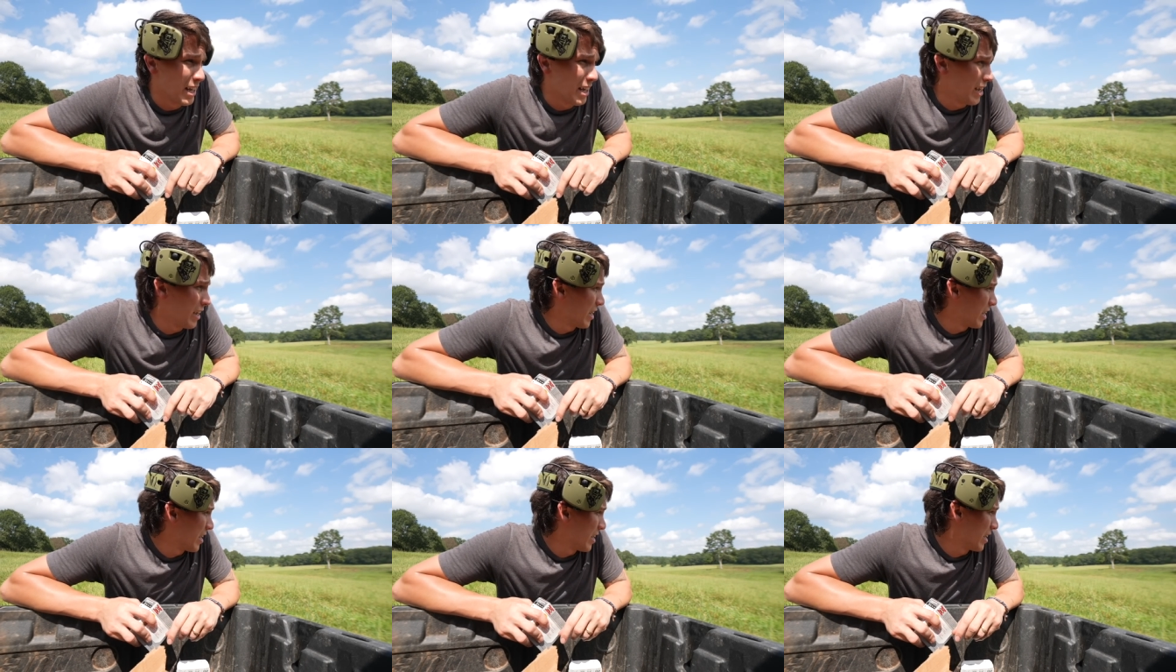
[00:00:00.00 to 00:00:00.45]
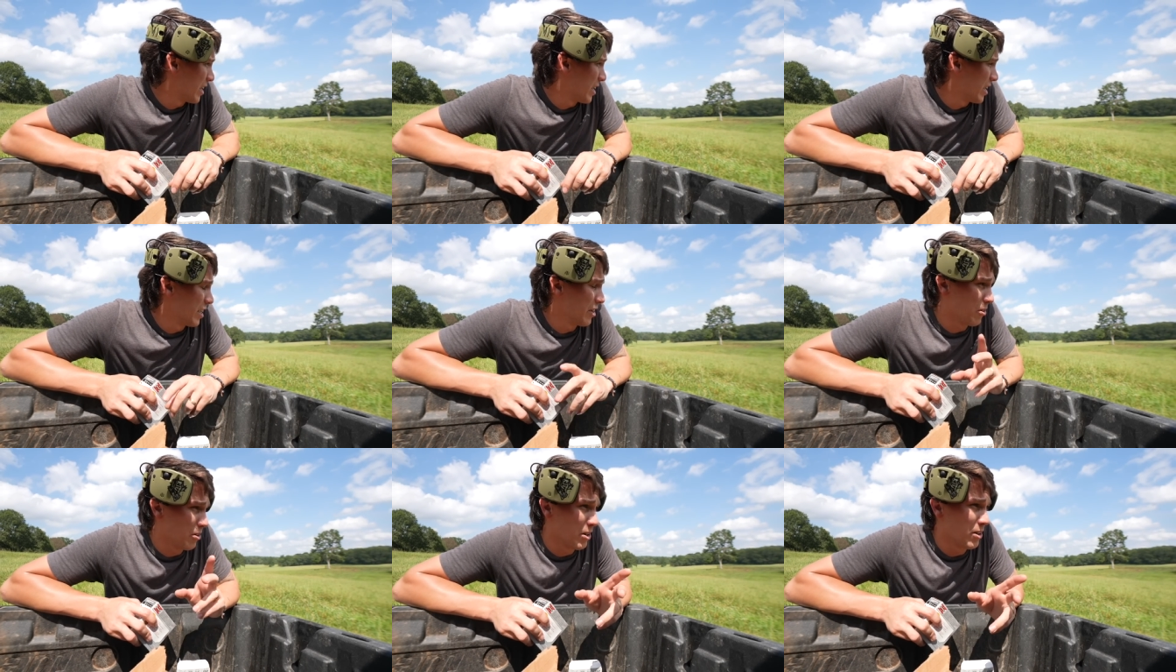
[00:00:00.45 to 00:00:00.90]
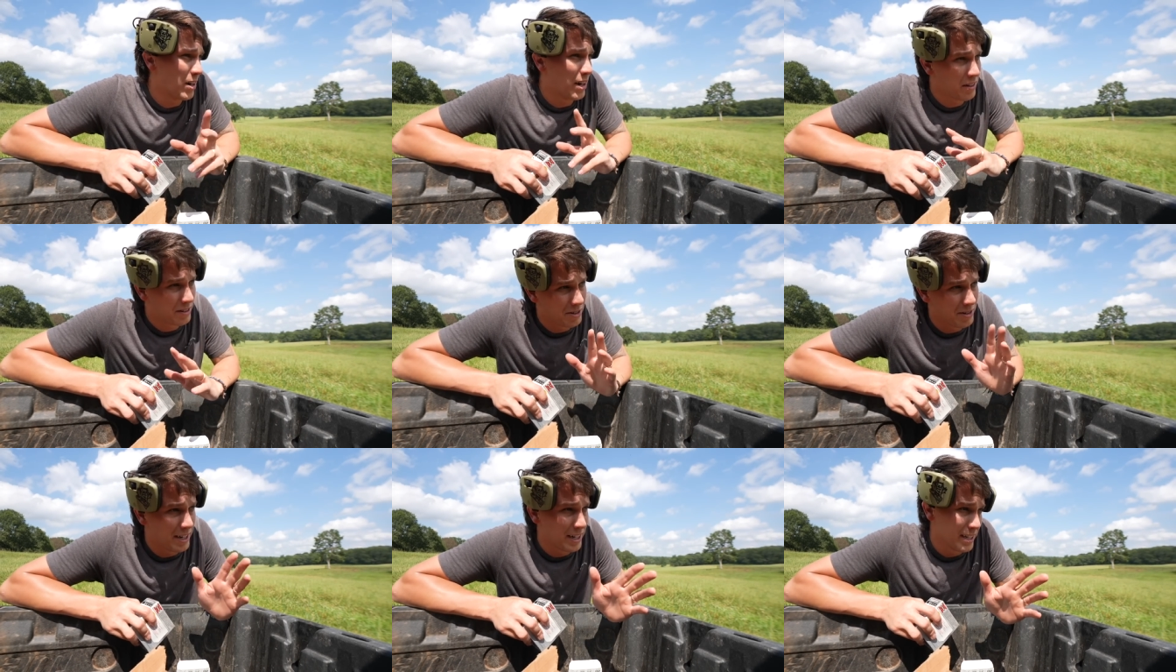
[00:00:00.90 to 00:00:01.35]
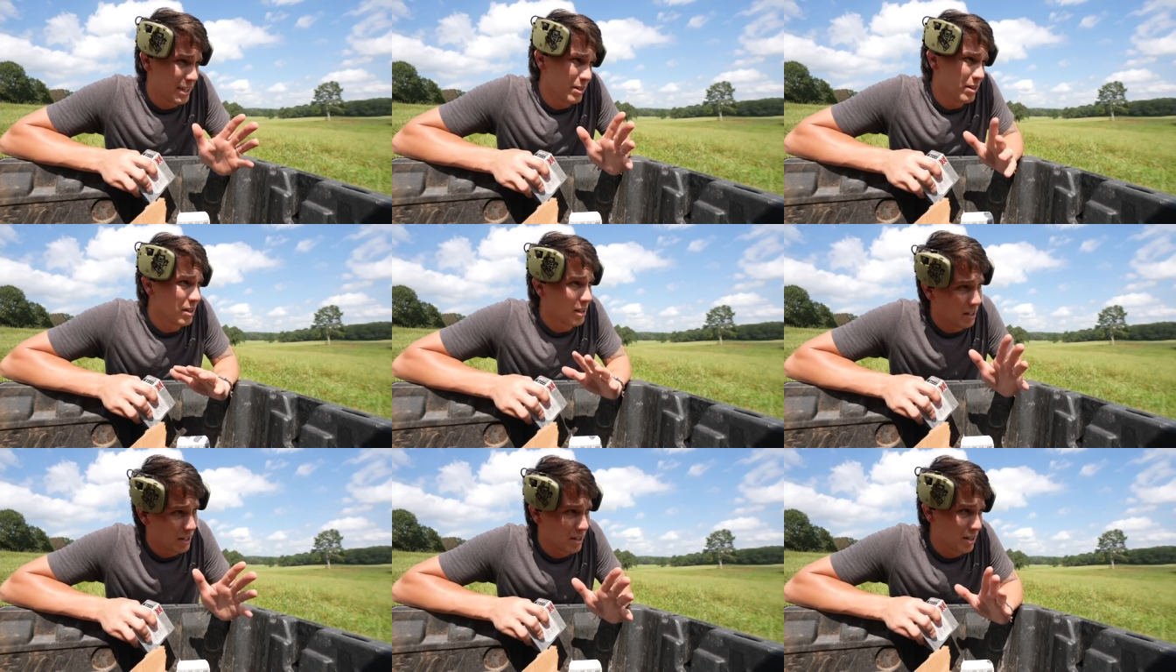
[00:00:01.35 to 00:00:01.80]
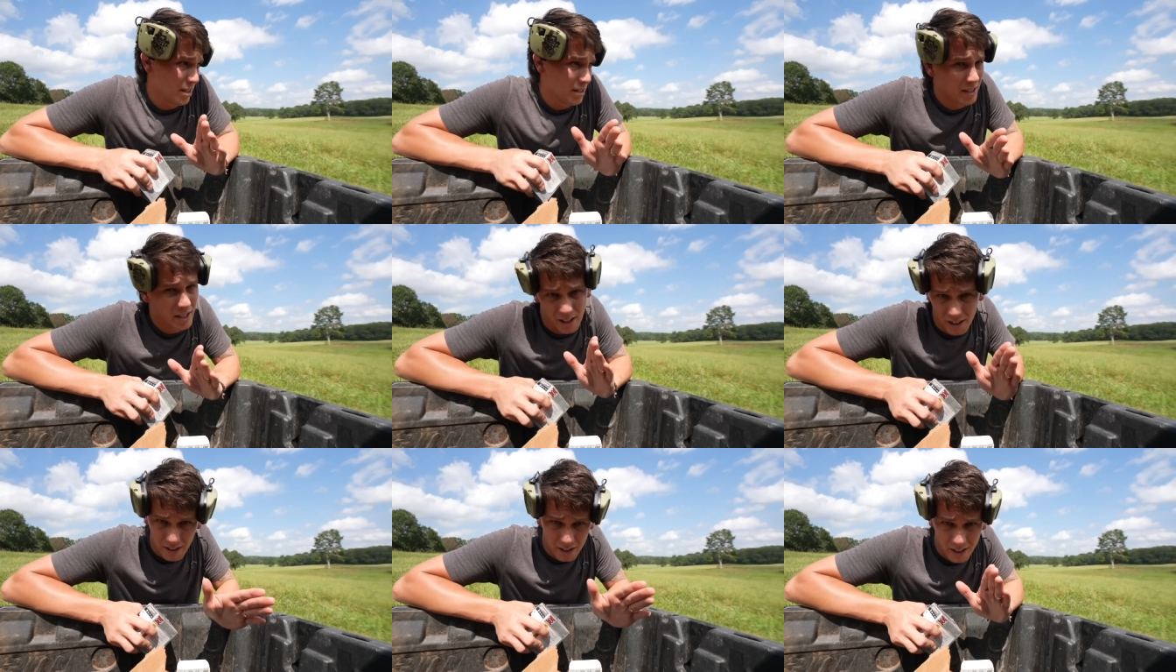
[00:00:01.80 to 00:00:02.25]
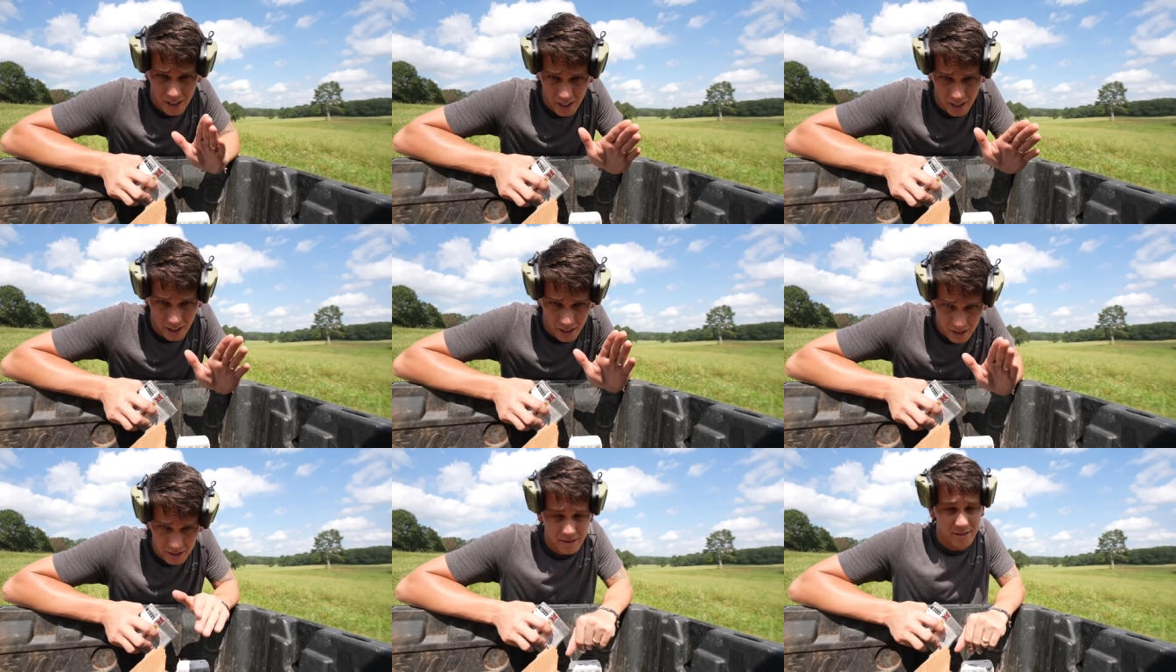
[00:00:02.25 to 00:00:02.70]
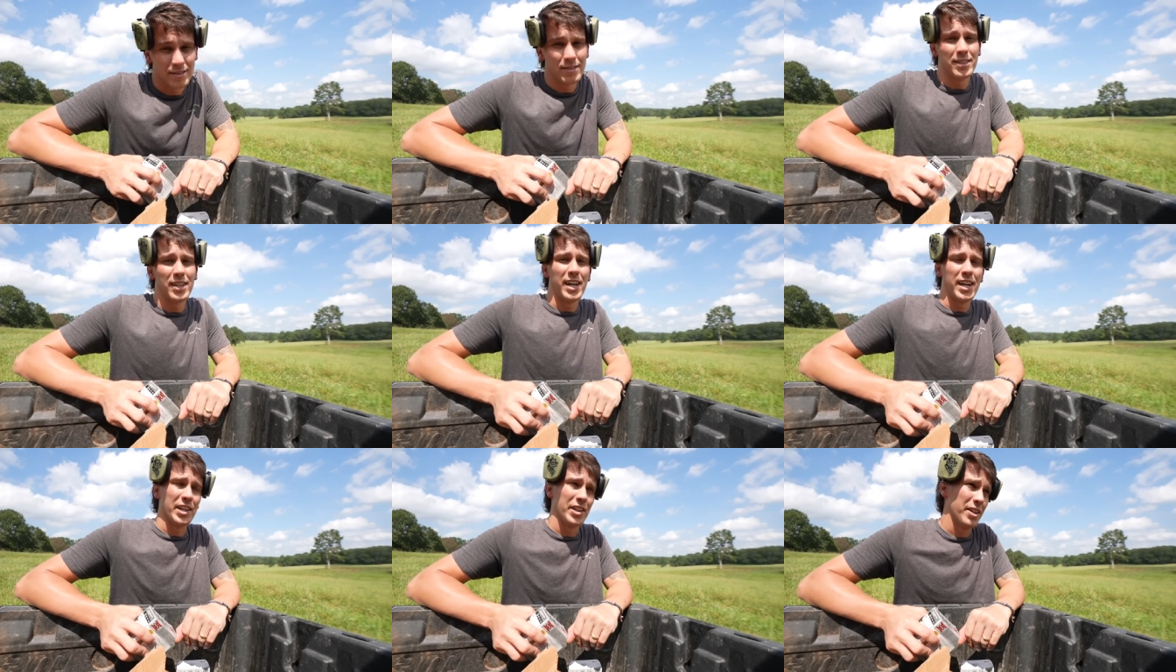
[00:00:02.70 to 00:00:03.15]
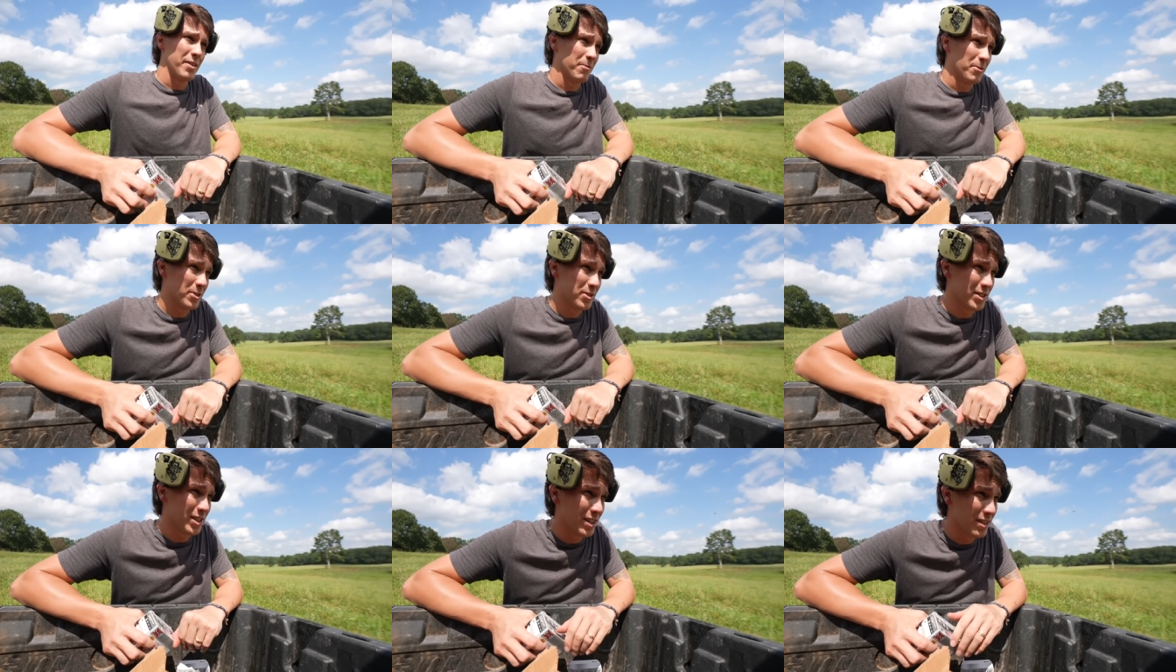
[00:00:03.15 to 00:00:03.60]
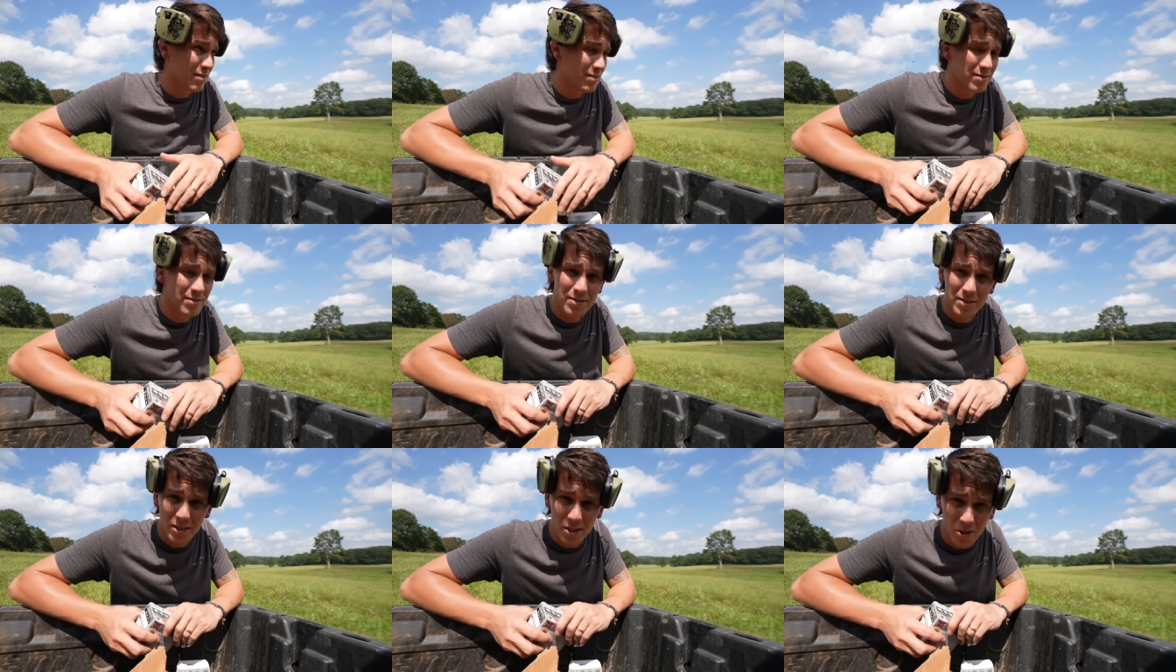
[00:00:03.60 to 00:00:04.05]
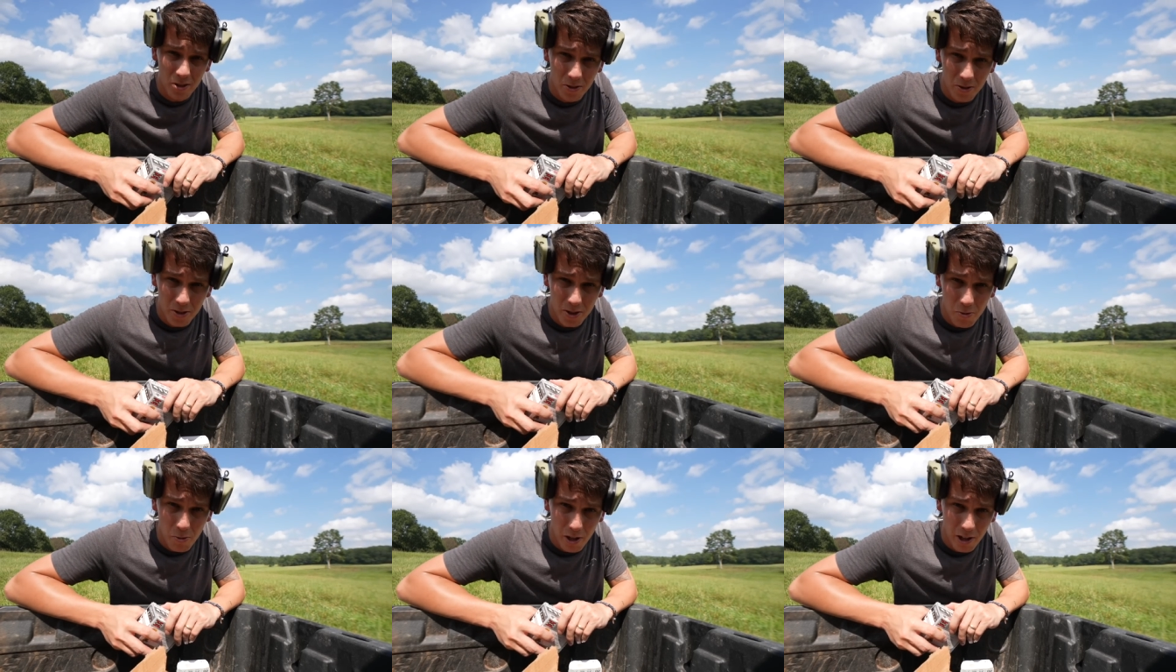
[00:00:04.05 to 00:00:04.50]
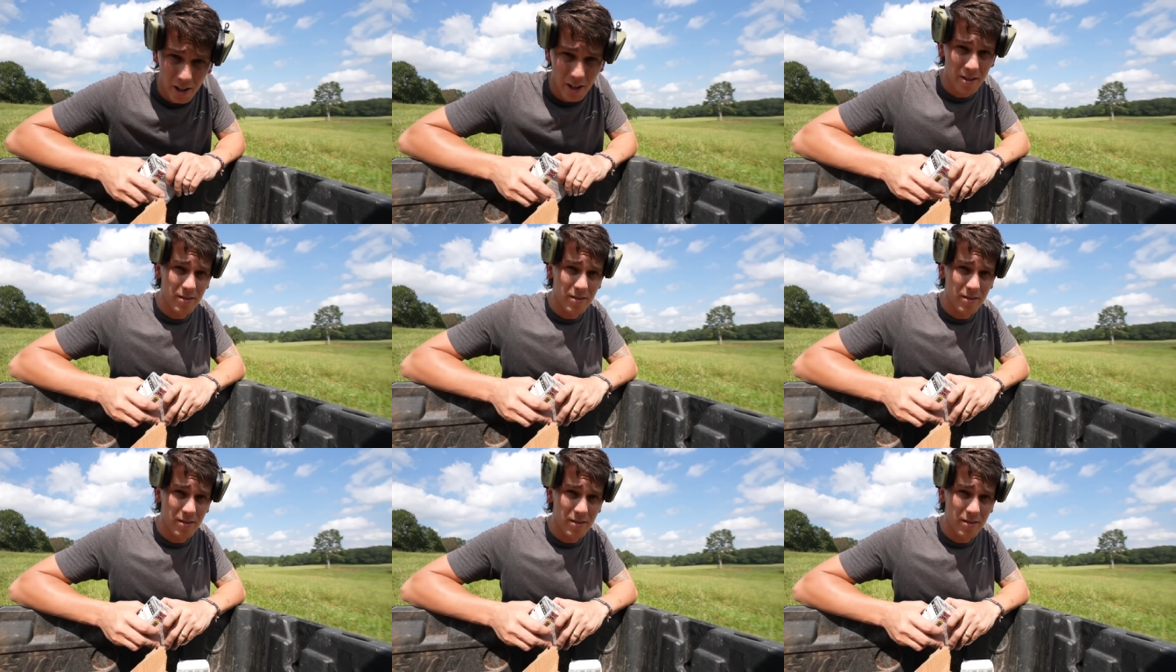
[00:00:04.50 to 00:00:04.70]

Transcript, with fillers: and uh, he'll go. I'll go. He'll go. I'll go. i will go. And then we'll see who's the winner.